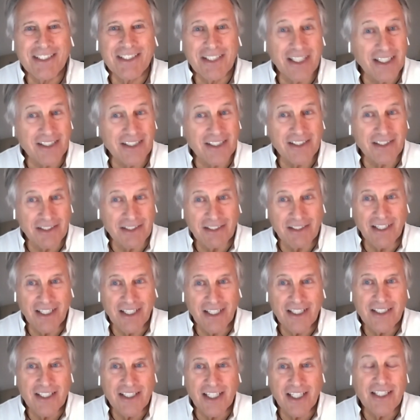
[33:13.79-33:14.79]
It's
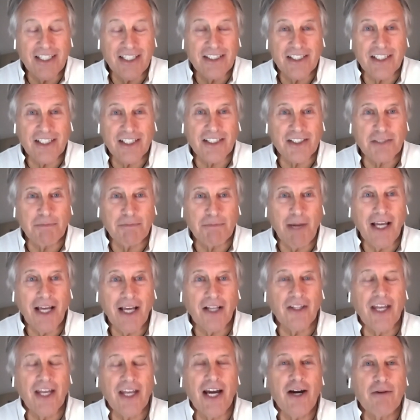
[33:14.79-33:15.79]
easy to
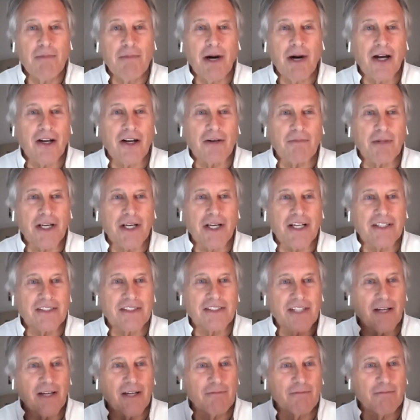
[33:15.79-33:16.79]
smile now about it because
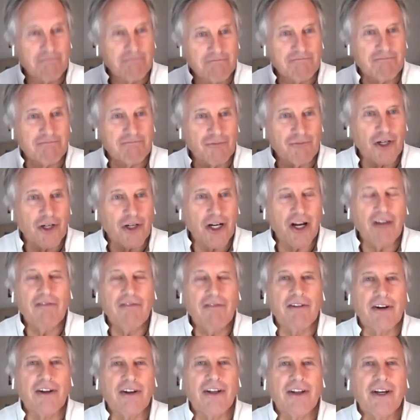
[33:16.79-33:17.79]
I'm
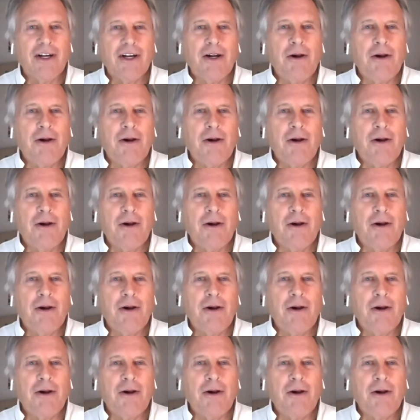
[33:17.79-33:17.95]
recovered.